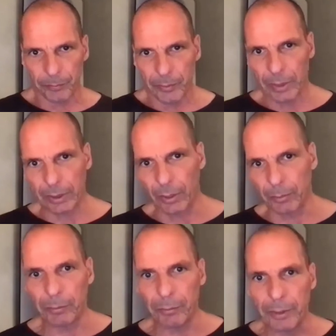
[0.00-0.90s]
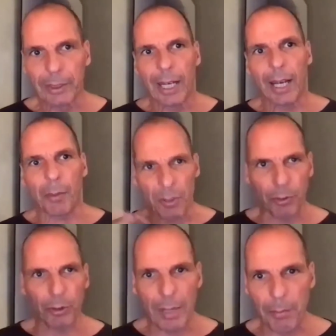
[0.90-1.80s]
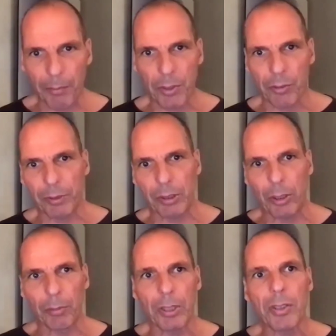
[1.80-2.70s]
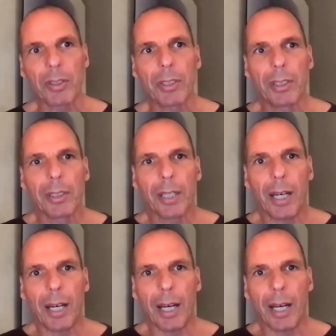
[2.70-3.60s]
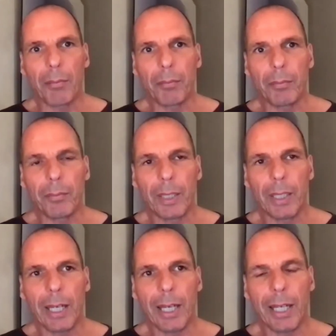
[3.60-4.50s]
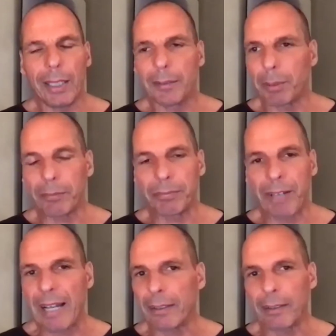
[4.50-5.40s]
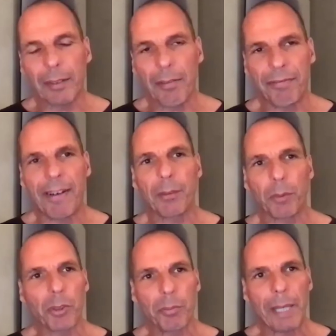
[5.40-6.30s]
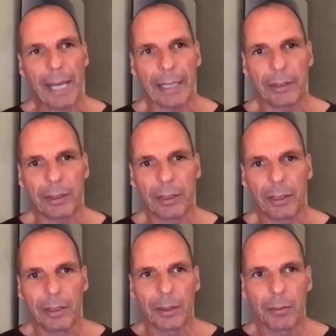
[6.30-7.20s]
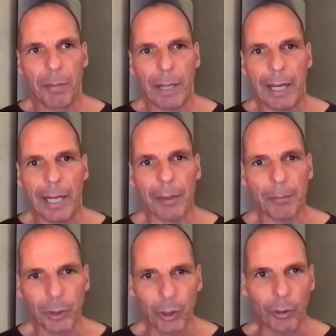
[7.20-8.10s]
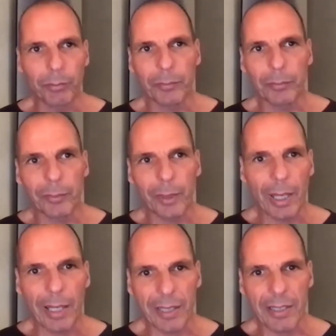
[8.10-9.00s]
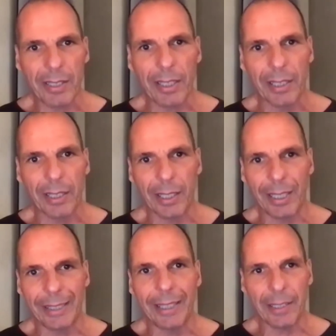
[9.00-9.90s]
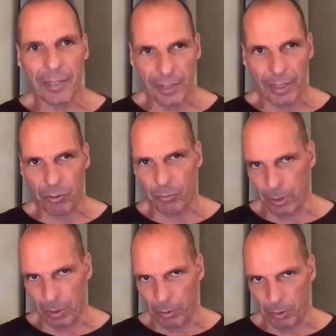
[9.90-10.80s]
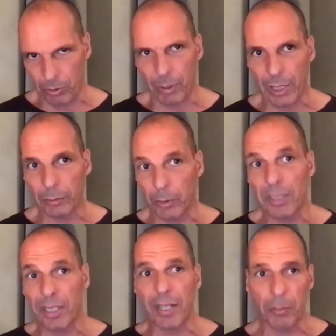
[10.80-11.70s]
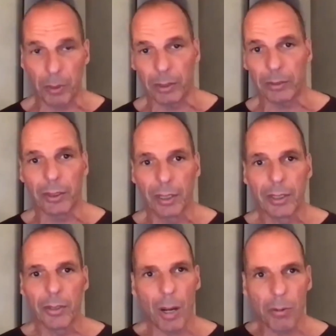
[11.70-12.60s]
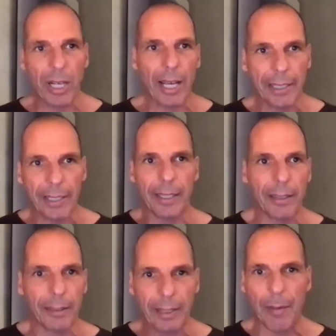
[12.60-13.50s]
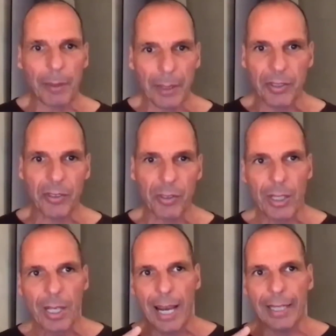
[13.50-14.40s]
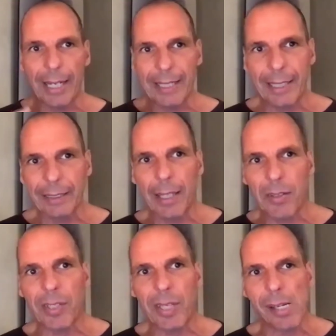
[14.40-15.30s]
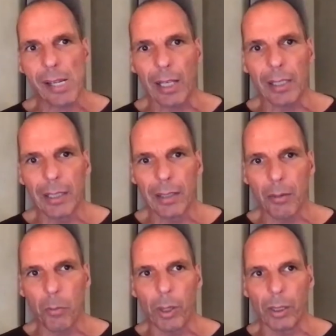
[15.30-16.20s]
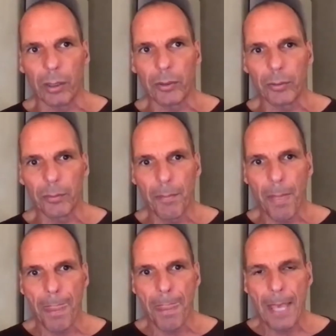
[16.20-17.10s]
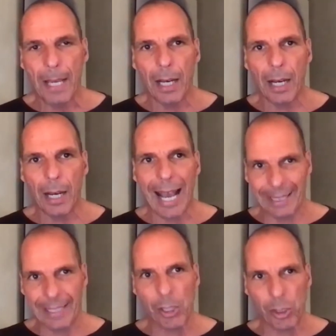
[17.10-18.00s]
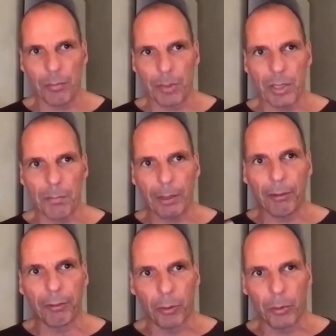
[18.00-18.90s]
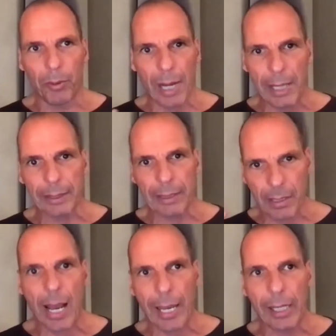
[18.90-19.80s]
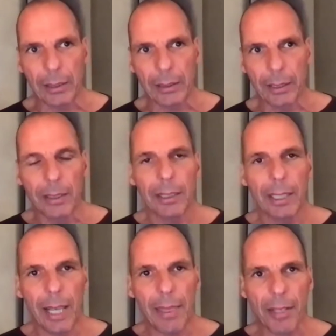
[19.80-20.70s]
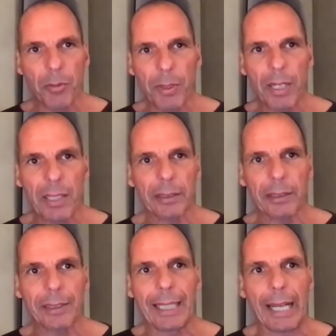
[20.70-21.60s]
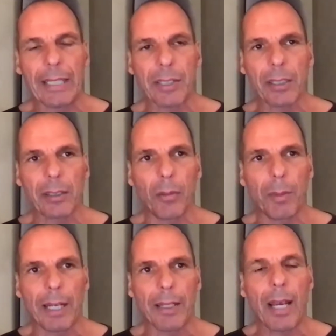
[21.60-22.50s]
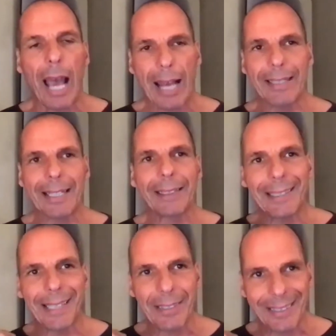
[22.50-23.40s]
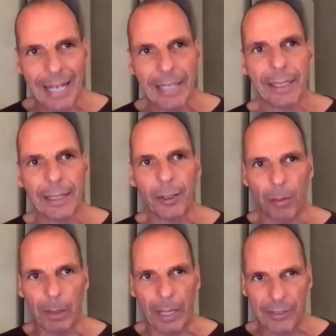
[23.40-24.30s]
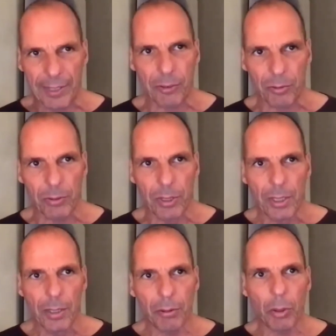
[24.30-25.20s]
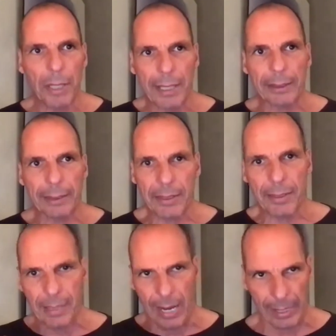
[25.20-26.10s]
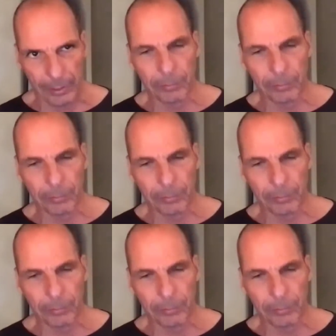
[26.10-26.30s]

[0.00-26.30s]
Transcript: You know, I was a full-time professor of economics. But fun was to be had by, you know, assisting her in her installation work, which took us around the world. So I was carrying her cameras and I started seeing the world as an economist, but through the artist's eye. And that's when I started realizing I started understanding globalization through an artist's eye.